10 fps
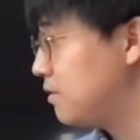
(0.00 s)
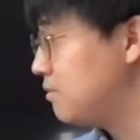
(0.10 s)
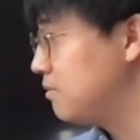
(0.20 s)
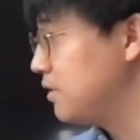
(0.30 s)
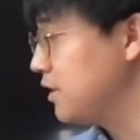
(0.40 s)

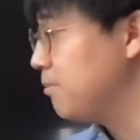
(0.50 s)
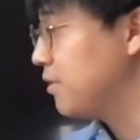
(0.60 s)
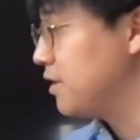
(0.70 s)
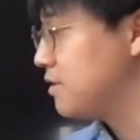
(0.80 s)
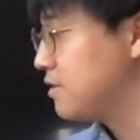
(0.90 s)

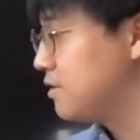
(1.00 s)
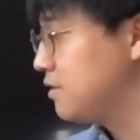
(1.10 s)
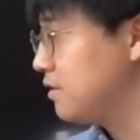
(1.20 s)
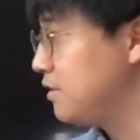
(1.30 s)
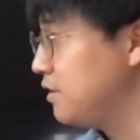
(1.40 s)
DeepLens,
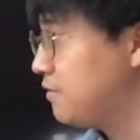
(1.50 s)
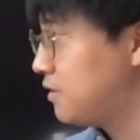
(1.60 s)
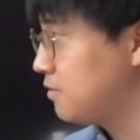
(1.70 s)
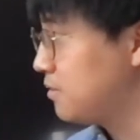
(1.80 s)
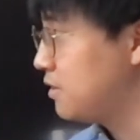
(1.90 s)
the
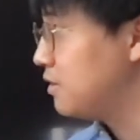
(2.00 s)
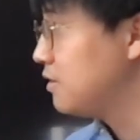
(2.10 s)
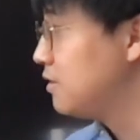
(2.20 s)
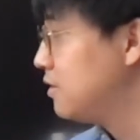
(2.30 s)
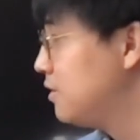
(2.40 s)
default one.
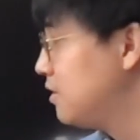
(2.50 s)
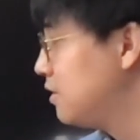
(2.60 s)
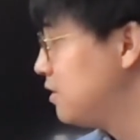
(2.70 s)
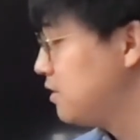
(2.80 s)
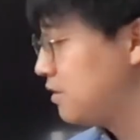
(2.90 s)

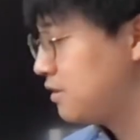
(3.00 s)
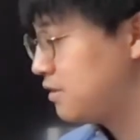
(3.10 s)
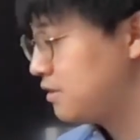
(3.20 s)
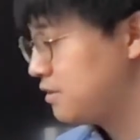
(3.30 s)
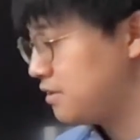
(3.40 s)

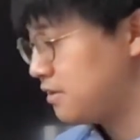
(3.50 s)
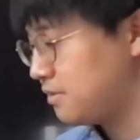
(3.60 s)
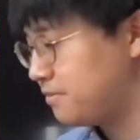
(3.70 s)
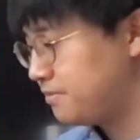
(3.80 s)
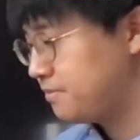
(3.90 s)

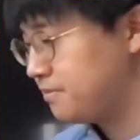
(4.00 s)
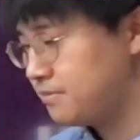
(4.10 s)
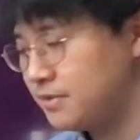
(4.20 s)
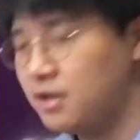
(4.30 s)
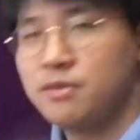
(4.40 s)
So,
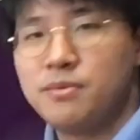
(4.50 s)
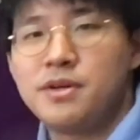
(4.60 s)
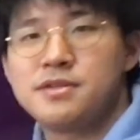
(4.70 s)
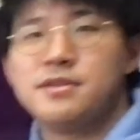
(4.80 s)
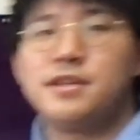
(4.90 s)
oh, we also need a